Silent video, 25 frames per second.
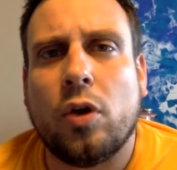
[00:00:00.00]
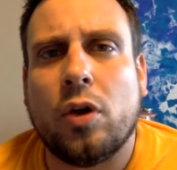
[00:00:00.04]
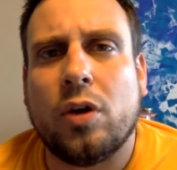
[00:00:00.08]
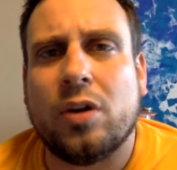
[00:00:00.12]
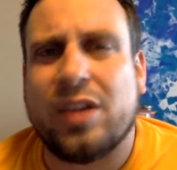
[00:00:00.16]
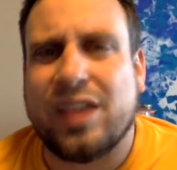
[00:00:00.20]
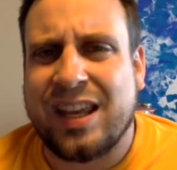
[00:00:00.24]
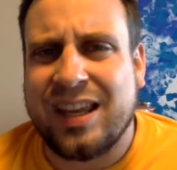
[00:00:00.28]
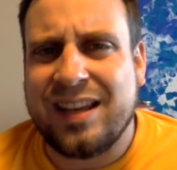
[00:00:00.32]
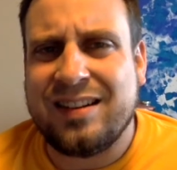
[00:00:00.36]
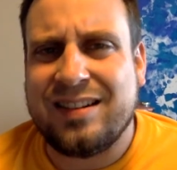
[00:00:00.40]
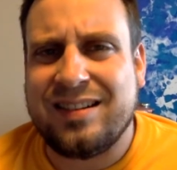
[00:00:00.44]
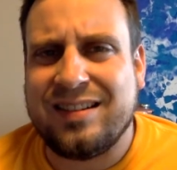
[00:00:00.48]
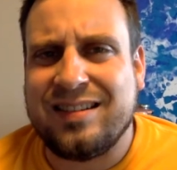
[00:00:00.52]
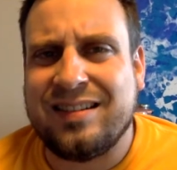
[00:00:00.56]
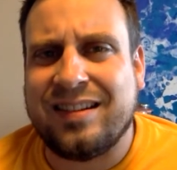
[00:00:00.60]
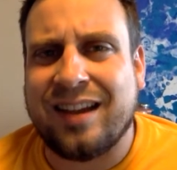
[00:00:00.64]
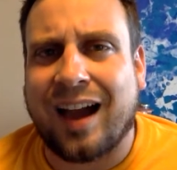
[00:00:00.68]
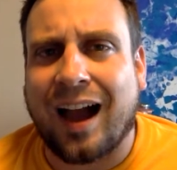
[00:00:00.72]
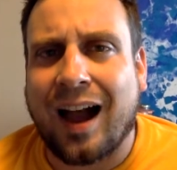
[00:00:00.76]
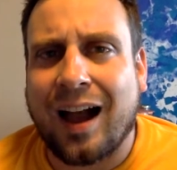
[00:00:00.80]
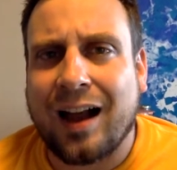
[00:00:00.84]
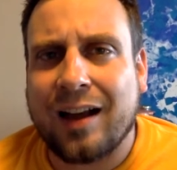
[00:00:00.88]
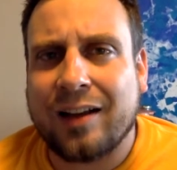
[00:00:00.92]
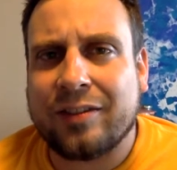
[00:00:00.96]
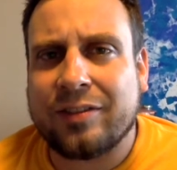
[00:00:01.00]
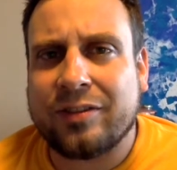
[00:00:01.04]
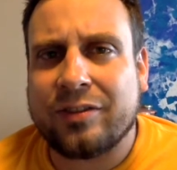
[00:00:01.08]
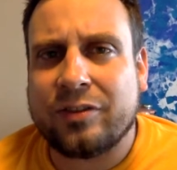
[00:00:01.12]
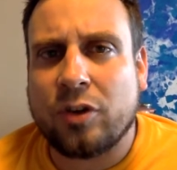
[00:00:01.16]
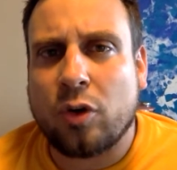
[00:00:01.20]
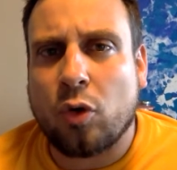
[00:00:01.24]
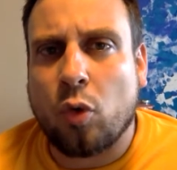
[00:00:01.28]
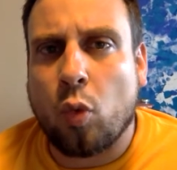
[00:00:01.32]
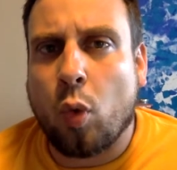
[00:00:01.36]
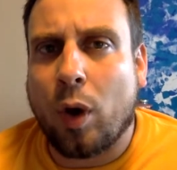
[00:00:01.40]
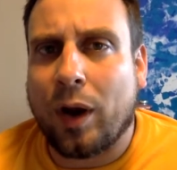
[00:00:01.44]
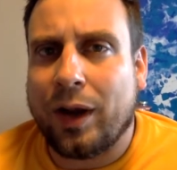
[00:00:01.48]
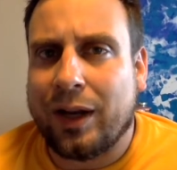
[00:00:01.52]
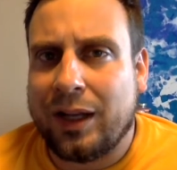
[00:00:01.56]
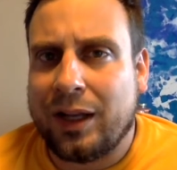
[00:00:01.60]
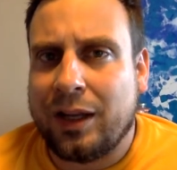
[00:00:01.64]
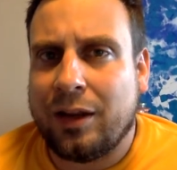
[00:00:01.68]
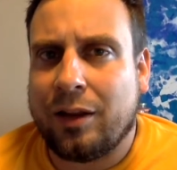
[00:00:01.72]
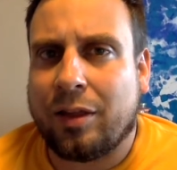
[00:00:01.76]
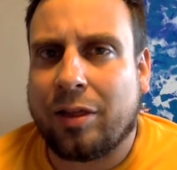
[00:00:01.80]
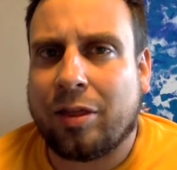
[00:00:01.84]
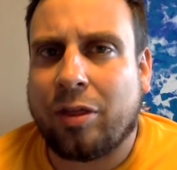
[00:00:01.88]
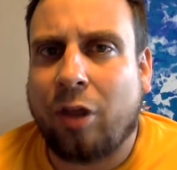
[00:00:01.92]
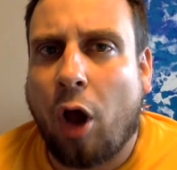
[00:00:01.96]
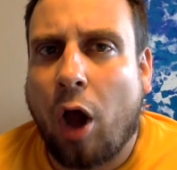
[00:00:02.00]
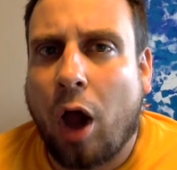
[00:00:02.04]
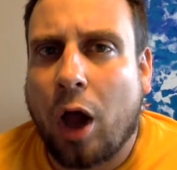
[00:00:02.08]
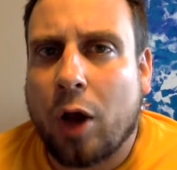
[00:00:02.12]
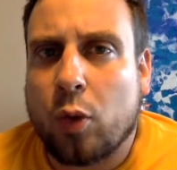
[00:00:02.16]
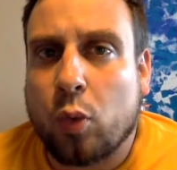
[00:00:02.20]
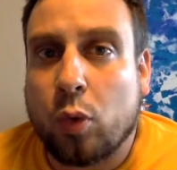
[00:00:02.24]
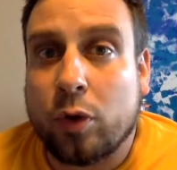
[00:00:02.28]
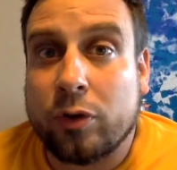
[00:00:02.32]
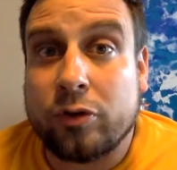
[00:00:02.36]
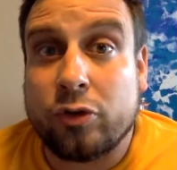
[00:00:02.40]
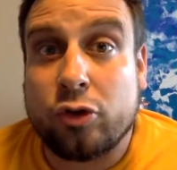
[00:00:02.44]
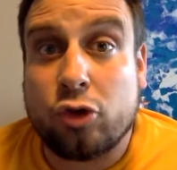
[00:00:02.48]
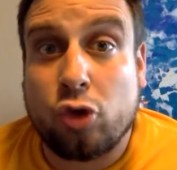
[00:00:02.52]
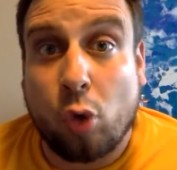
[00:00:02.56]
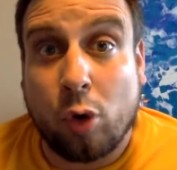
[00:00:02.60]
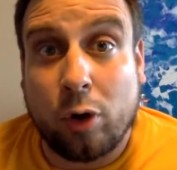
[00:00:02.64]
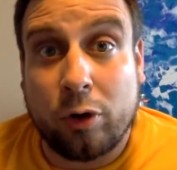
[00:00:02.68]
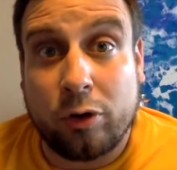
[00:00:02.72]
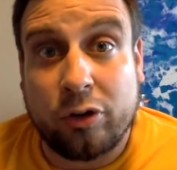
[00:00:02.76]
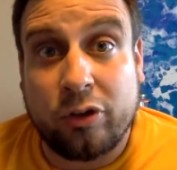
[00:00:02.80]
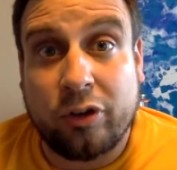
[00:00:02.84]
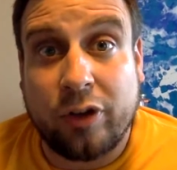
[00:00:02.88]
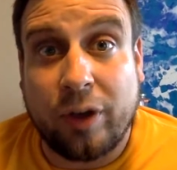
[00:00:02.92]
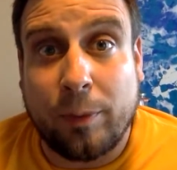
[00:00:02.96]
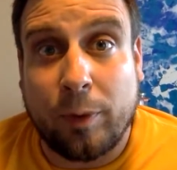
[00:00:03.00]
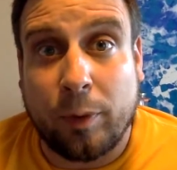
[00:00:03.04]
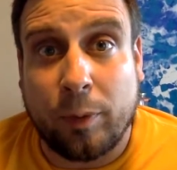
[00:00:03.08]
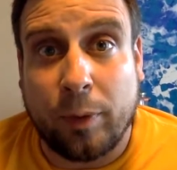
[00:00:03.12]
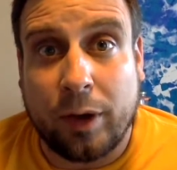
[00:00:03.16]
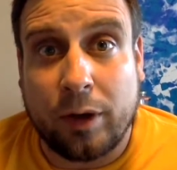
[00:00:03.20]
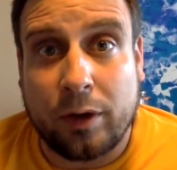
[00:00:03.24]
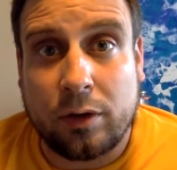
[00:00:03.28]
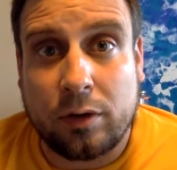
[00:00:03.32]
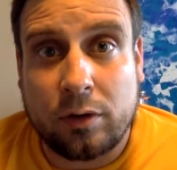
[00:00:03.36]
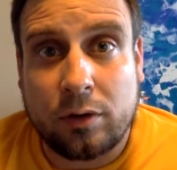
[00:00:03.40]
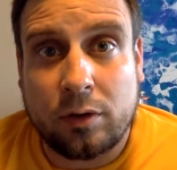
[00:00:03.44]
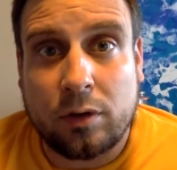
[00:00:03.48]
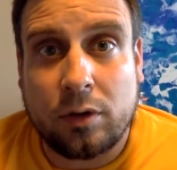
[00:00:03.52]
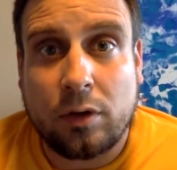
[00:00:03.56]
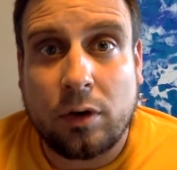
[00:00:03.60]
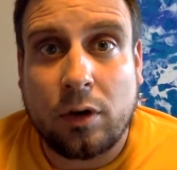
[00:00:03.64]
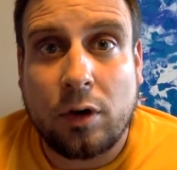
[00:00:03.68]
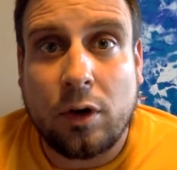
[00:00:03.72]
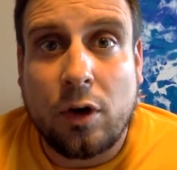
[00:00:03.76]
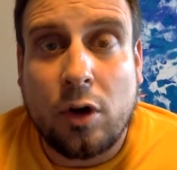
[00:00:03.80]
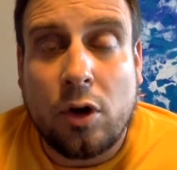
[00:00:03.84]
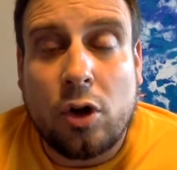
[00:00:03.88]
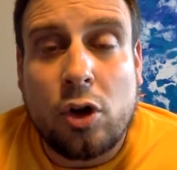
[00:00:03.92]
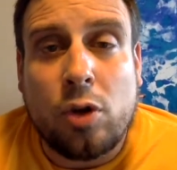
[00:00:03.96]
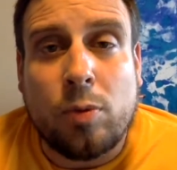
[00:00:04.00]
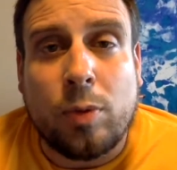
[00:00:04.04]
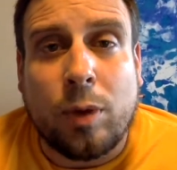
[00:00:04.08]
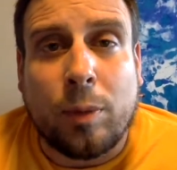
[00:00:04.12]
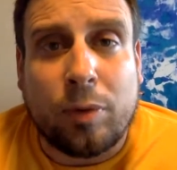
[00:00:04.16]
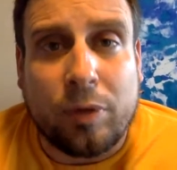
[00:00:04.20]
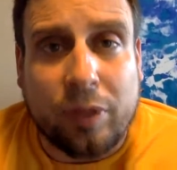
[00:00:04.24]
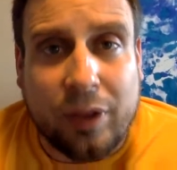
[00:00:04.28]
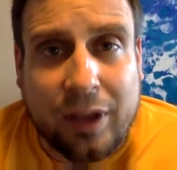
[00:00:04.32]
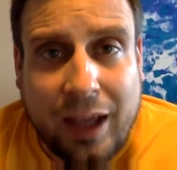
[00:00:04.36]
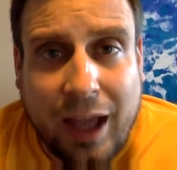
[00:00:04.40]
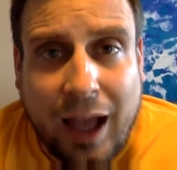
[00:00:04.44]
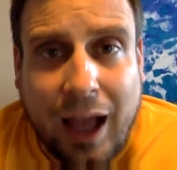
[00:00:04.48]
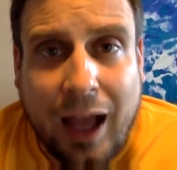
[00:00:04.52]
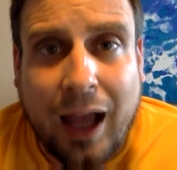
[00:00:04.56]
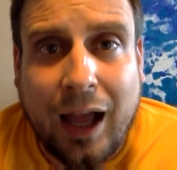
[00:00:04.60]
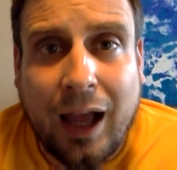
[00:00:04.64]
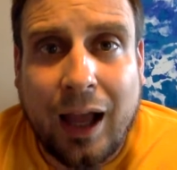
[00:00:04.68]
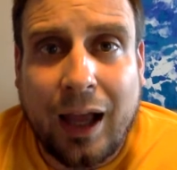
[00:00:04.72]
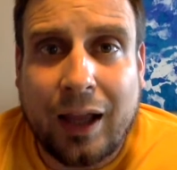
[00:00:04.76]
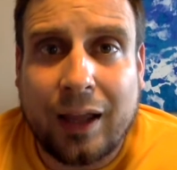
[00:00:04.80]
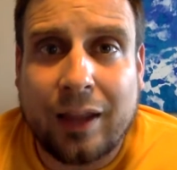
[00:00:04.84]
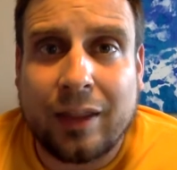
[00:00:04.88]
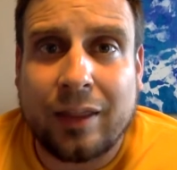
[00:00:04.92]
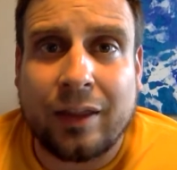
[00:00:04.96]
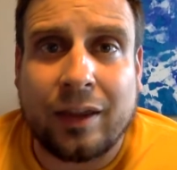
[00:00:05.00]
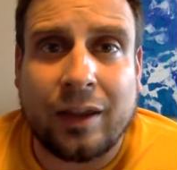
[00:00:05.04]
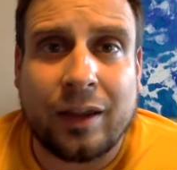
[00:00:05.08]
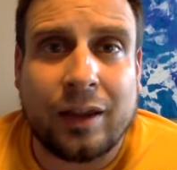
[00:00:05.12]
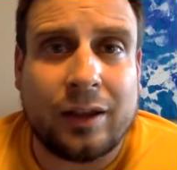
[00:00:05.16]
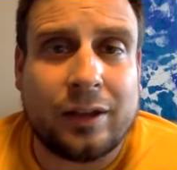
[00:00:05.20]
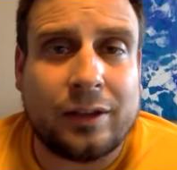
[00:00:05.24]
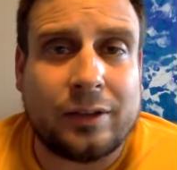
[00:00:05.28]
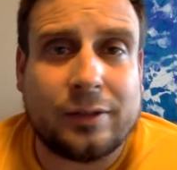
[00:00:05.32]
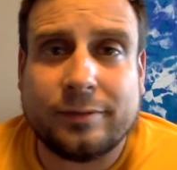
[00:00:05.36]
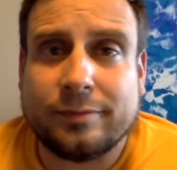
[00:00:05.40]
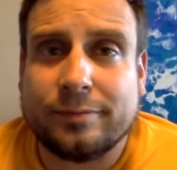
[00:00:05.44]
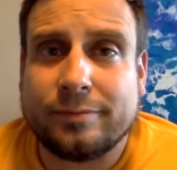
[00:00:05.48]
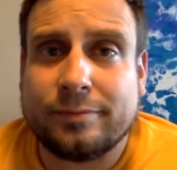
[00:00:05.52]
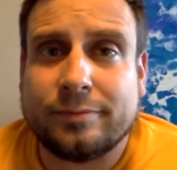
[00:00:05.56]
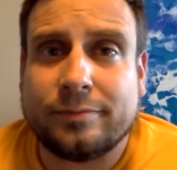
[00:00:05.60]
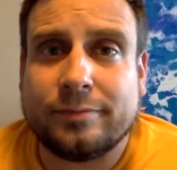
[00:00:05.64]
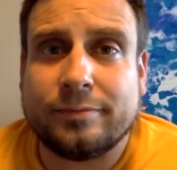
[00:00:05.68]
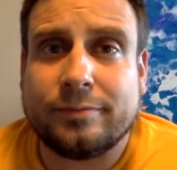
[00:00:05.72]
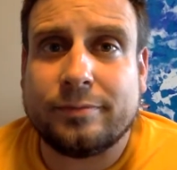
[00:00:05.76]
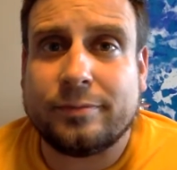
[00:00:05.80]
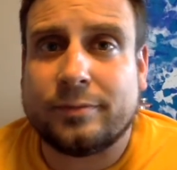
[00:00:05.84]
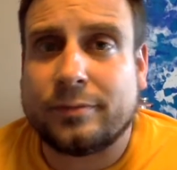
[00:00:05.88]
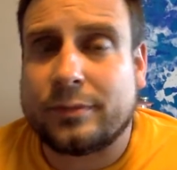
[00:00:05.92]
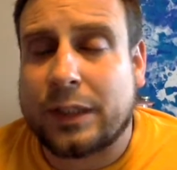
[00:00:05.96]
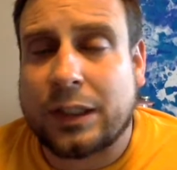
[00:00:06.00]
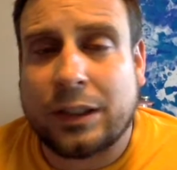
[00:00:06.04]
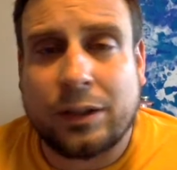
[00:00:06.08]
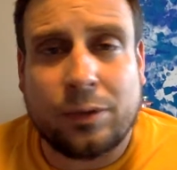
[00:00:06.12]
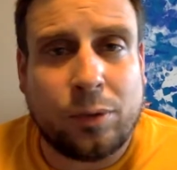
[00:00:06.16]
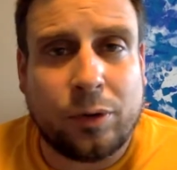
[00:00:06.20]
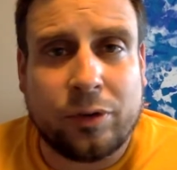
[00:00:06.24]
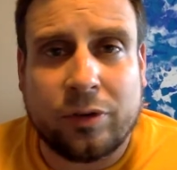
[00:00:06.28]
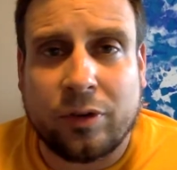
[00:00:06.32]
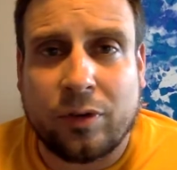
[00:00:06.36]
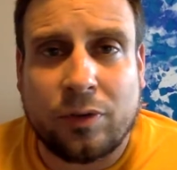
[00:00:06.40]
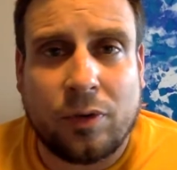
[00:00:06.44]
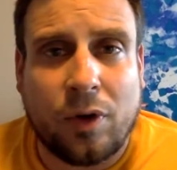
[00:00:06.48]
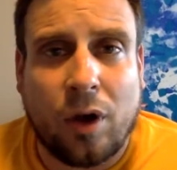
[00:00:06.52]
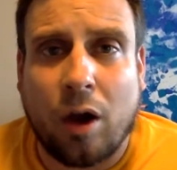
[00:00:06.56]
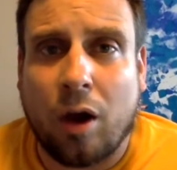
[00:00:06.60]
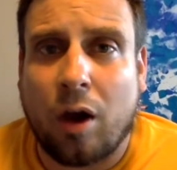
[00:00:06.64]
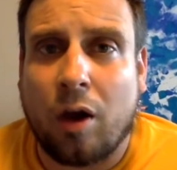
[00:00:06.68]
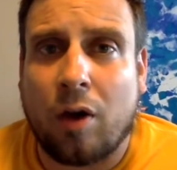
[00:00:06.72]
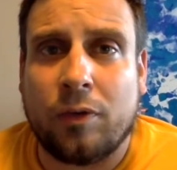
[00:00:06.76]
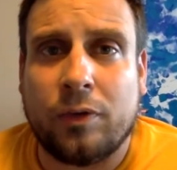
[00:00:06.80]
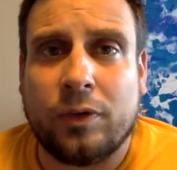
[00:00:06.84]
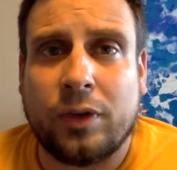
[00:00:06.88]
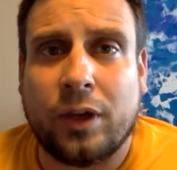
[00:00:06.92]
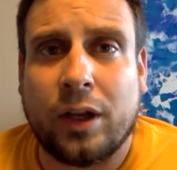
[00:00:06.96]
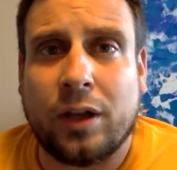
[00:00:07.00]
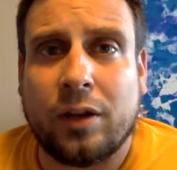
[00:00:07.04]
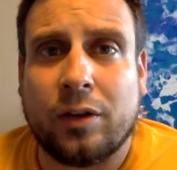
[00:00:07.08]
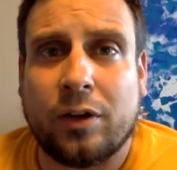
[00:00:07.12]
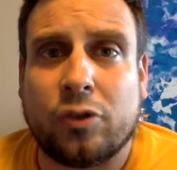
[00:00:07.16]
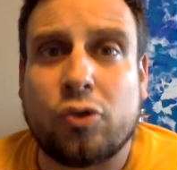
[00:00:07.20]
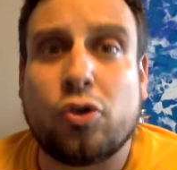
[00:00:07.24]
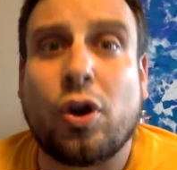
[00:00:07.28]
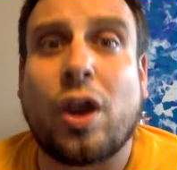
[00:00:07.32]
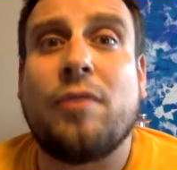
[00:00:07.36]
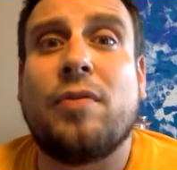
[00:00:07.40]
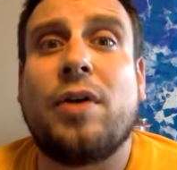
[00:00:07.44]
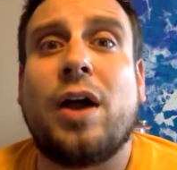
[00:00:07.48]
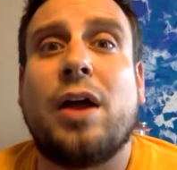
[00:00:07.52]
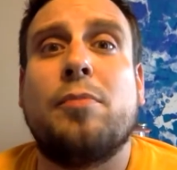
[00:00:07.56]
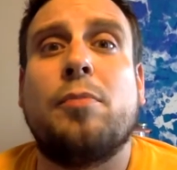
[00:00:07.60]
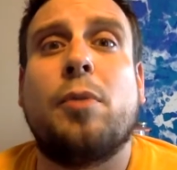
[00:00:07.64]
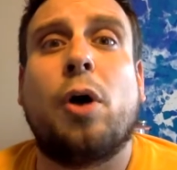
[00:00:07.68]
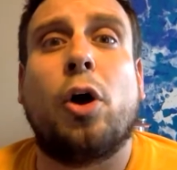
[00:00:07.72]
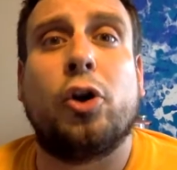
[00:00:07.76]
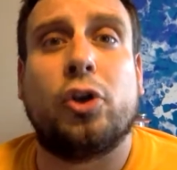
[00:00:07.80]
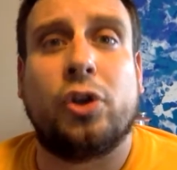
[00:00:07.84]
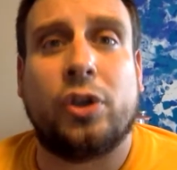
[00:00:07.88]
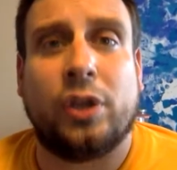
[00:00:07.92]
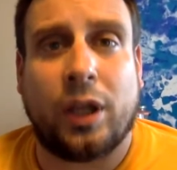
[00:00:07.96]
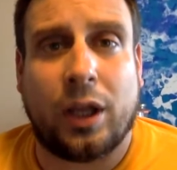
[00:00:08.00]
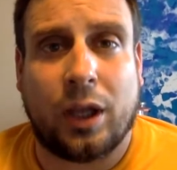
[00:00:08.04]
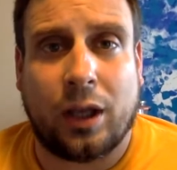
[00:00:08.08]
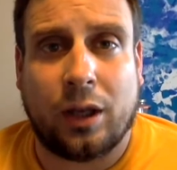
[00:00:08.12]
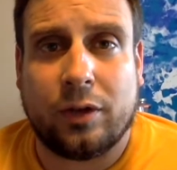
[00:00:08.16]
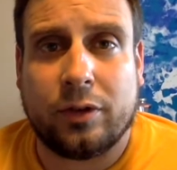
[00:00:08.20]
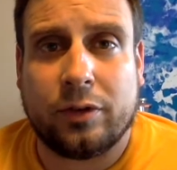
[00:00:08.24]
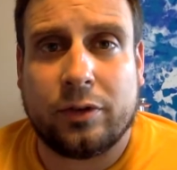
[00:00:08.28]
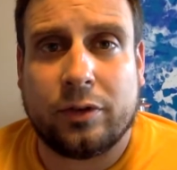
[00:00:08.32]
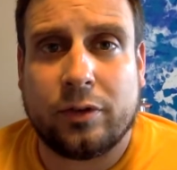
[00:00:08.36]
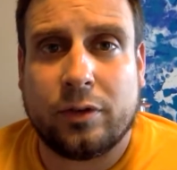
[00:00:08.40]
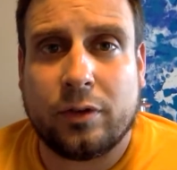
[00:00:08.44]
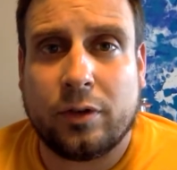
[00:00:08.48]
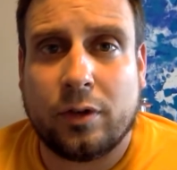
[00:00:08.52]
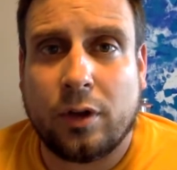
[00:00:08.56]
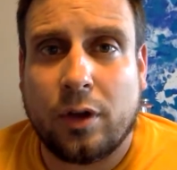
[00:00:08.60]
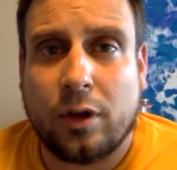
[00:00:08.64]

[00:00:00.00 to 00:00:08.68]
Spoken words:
he doxed what he thought was George Zimmerman. Remember the guy that was involved in the Trayvon Martin case?